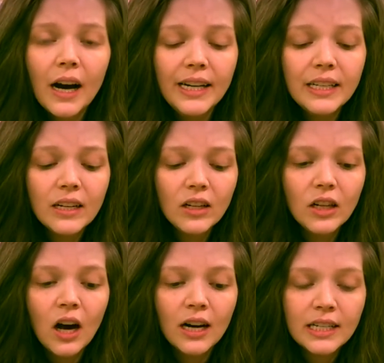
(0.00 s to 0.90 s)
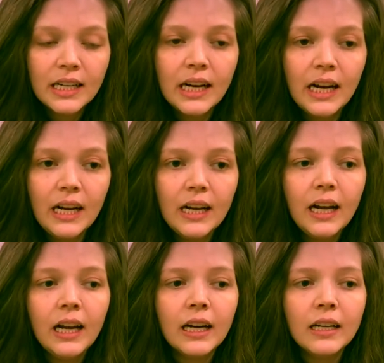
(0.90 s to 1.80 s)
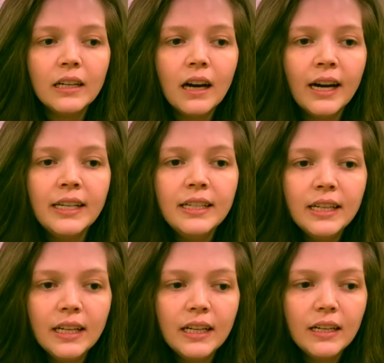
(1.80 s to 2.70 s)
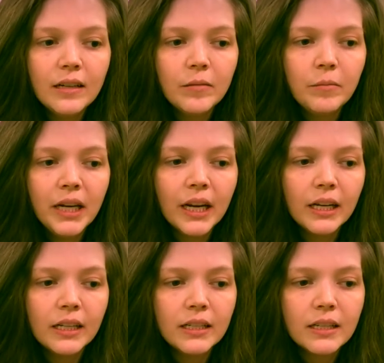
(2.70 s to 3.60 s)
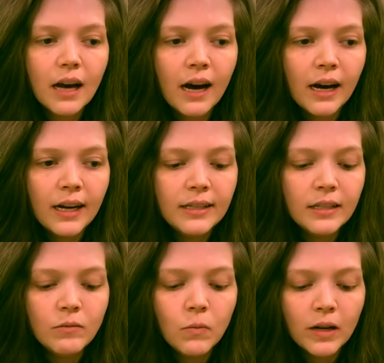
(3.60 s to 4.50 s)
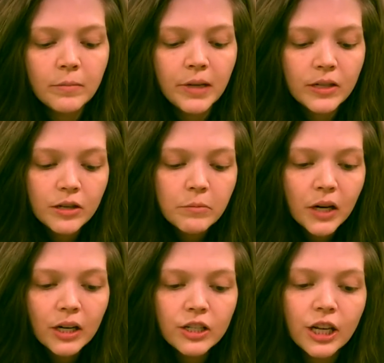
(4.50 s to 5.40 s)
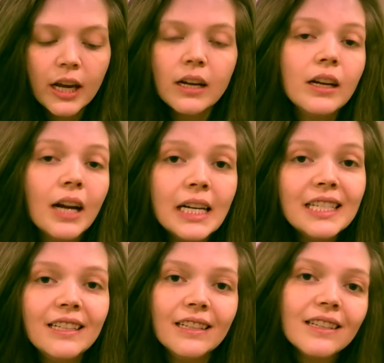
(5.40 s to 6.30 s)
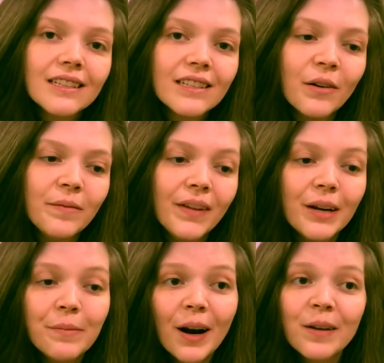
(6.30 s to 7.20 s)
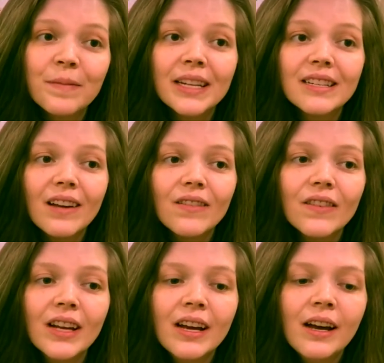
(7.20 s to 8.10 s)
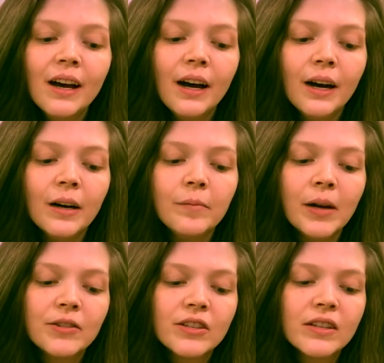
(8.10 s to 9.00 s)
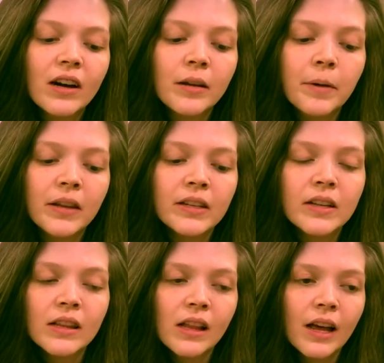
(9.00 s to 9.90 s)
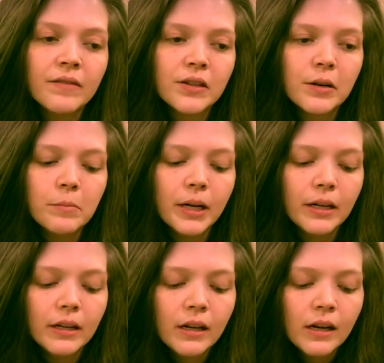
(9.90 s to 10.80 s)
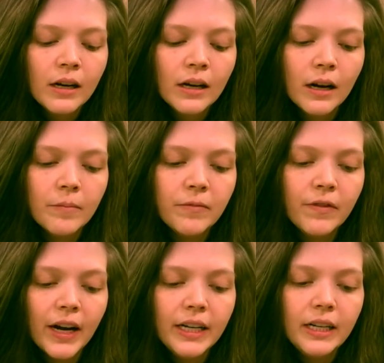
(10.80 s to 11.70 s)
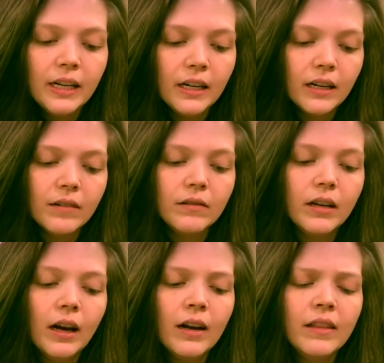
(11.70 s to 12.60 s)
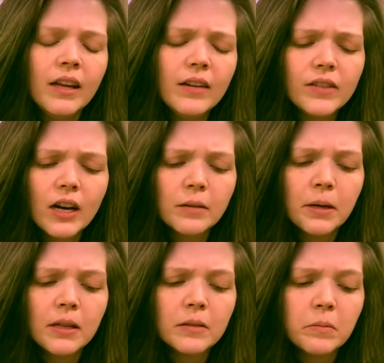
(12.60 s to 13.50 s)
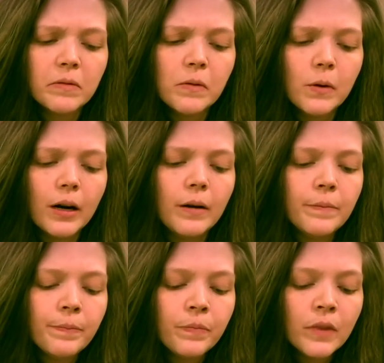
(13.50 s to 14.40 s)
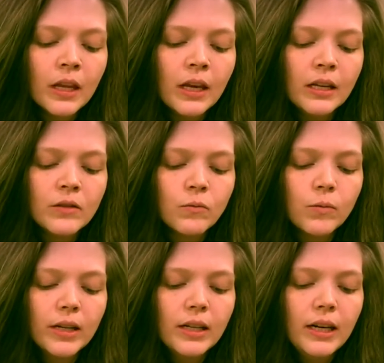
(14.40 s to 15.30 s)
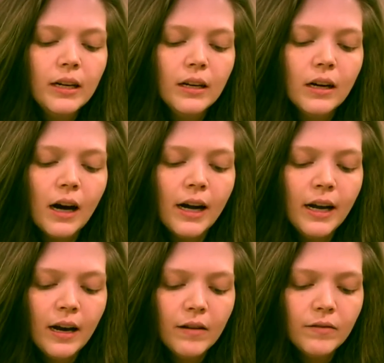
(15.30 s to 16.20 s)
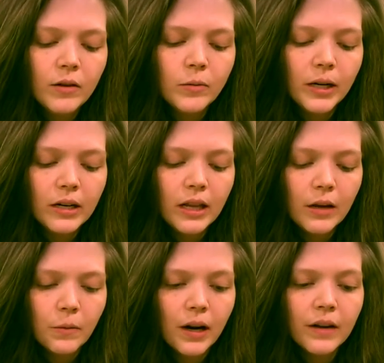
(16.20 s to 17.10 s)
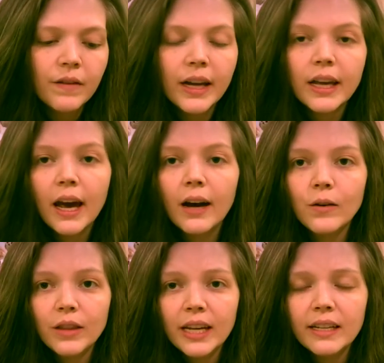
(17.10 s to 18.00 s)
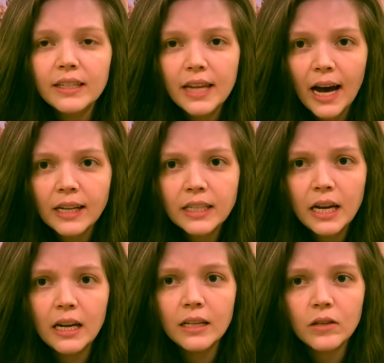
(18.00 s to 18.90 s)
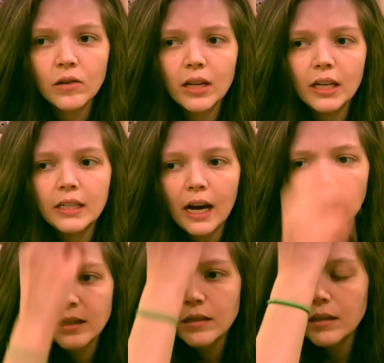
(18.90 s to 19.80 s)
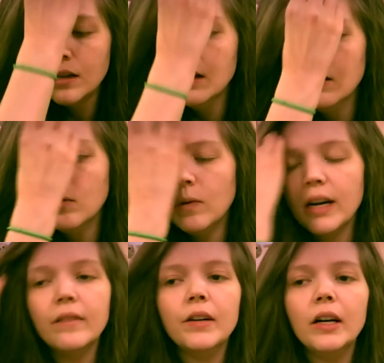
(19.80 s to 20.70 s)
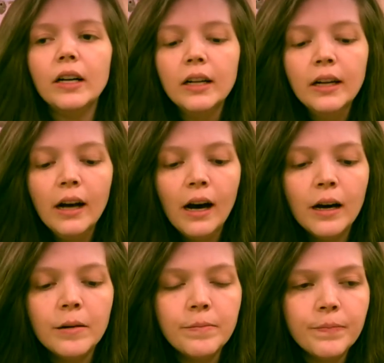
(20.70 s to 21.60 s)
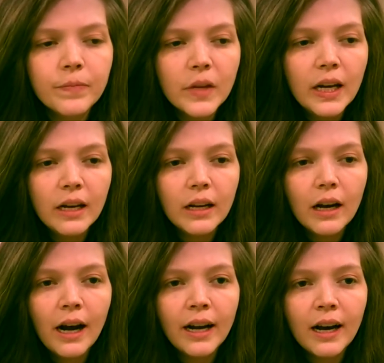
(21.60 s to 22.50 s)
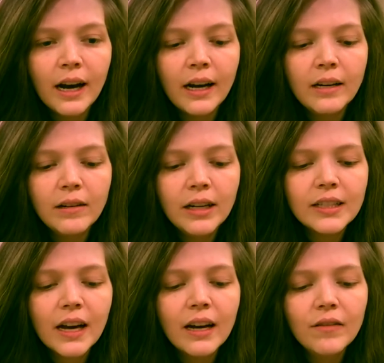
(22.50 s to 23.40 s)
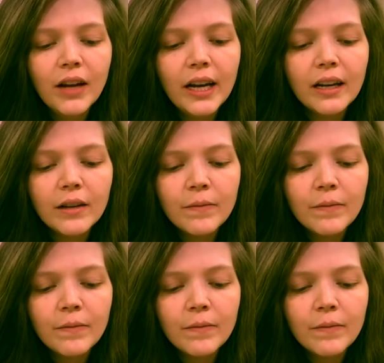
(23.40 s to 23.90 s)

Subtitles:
I did a lot today and I did it because I didn't want to binge and purge again and I didn't, so I'm very proud of myself. I was just talking about this on the live stream, but I'm finding, and I think I've talked about this before, it's really, I have a weird thing where if I count the exact days or the exact whatever, it's kind of like